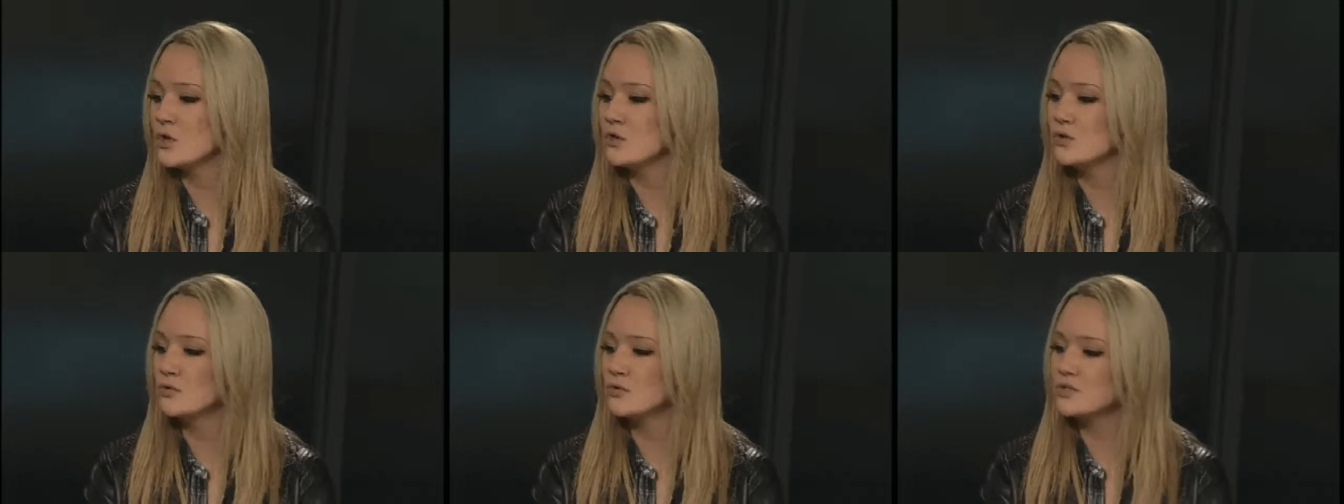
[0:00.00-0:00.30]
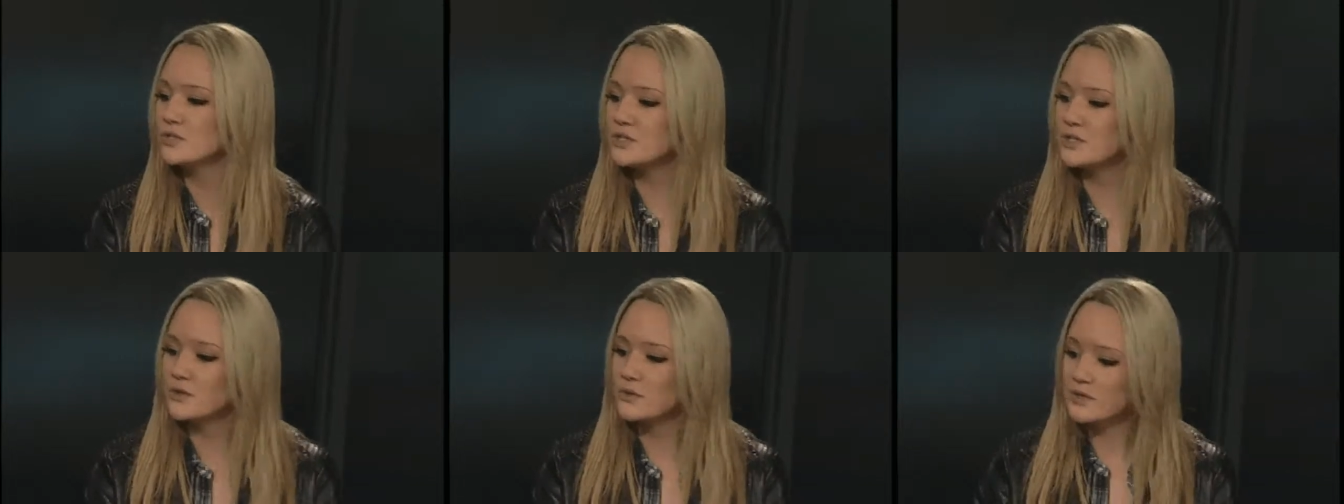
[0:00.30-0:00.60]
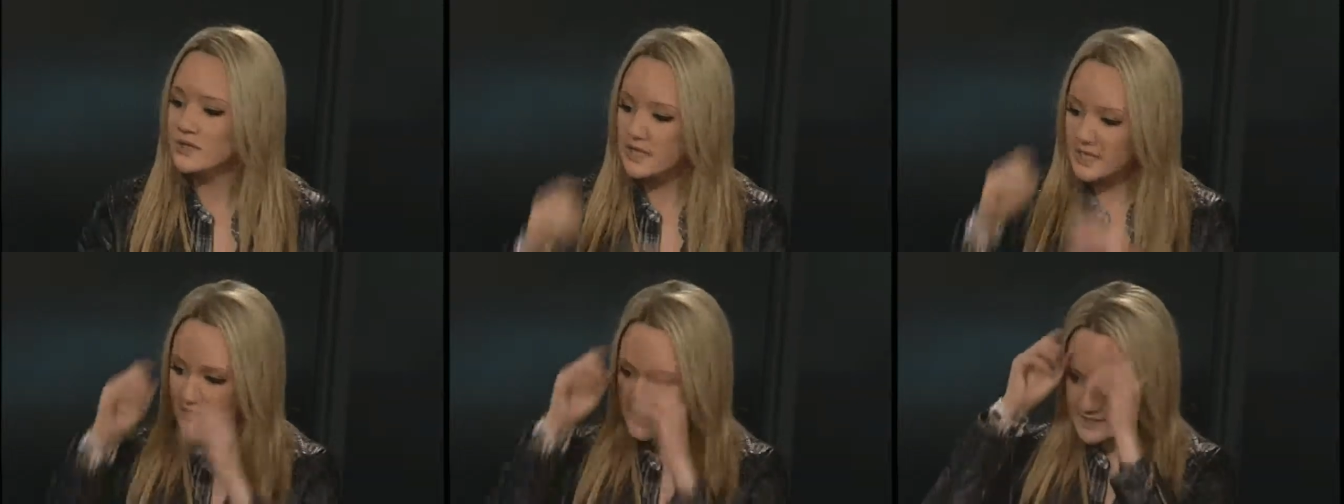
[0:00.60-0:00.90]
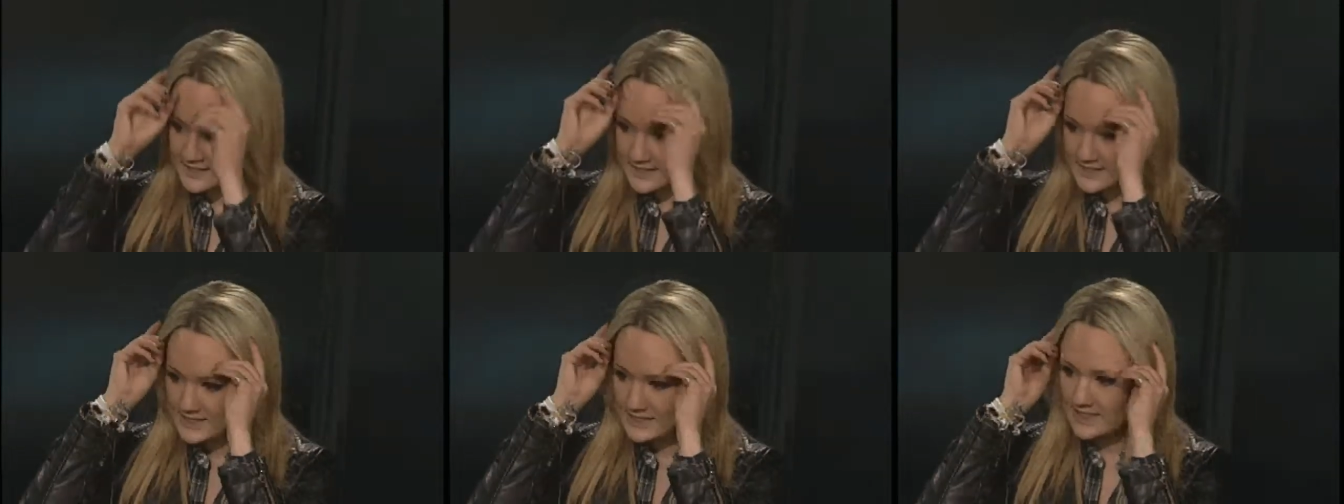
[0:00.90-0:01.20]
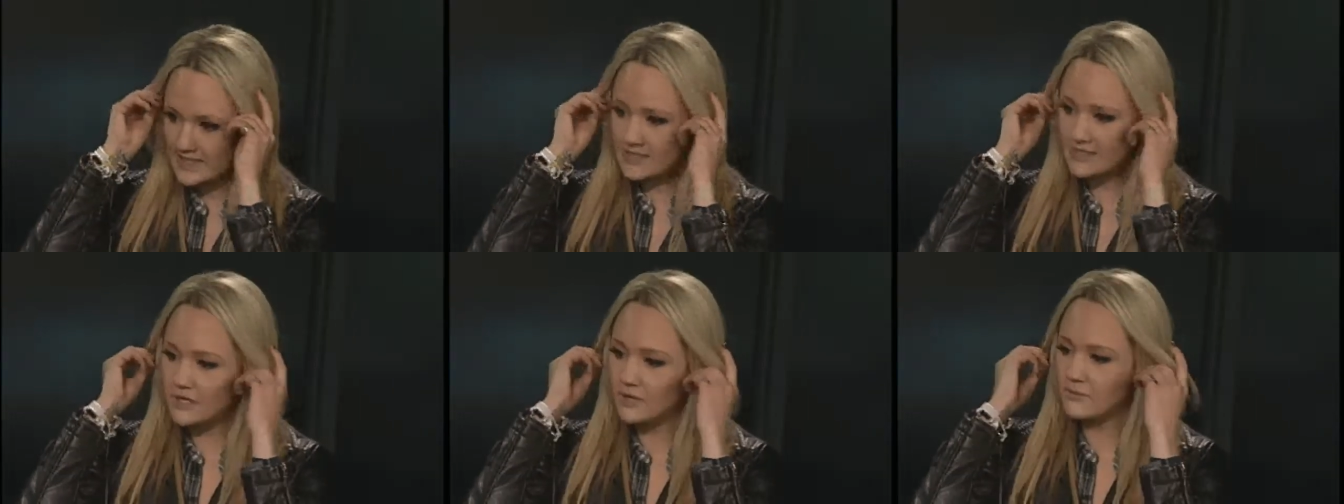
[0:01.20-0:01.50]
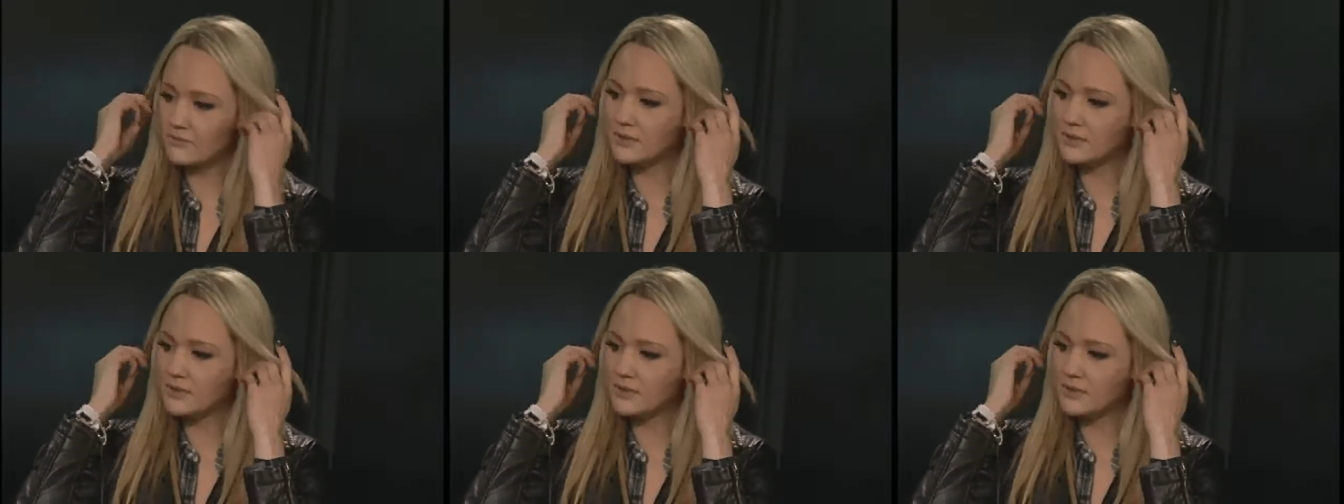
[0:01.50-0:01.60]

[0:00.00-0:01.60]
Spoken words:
who do you think is a standout